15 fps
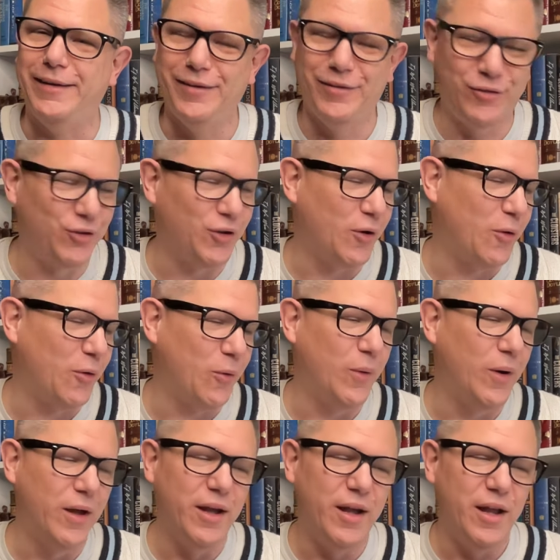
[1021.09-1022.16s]
So
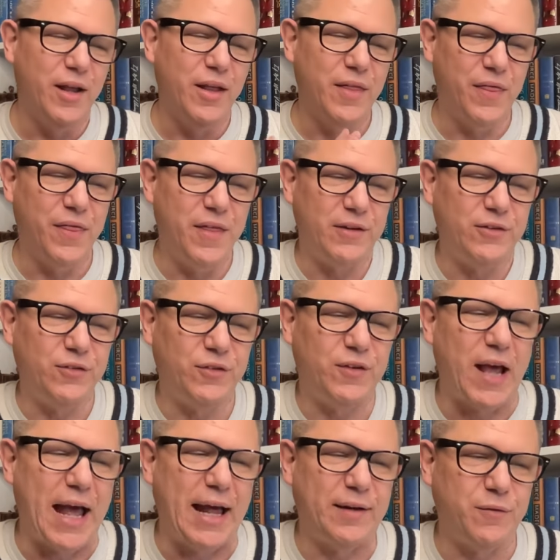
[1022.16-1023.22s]
this
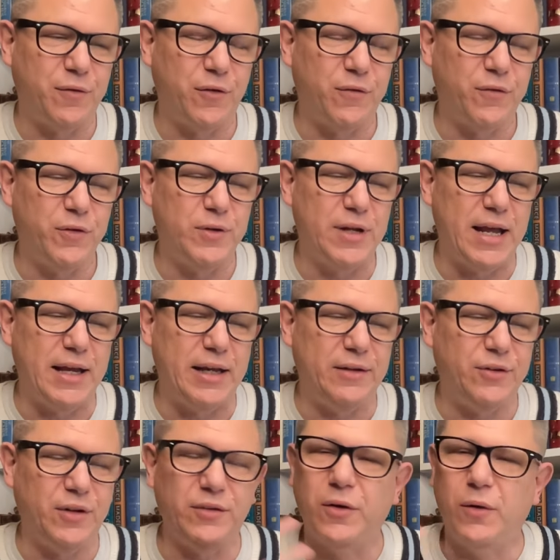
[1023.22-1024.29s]
sat for a few
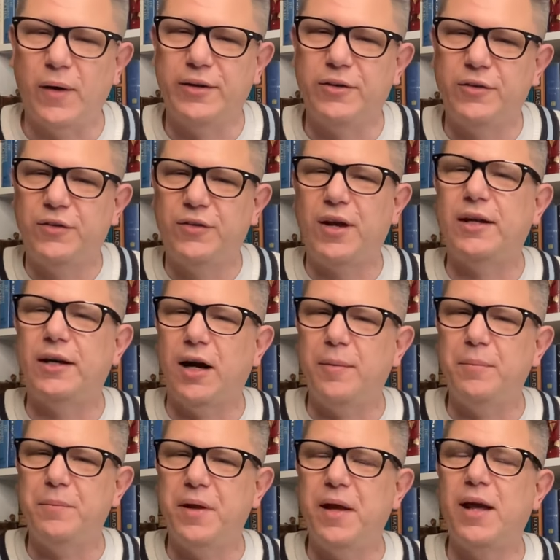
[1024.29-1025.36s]
days until I could set
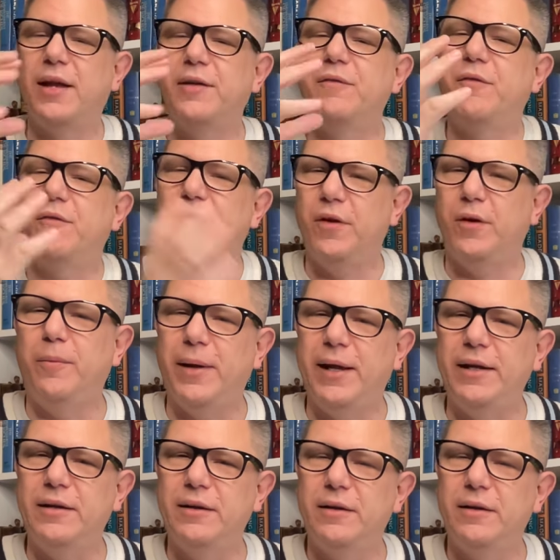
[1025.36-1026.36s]
up and film it.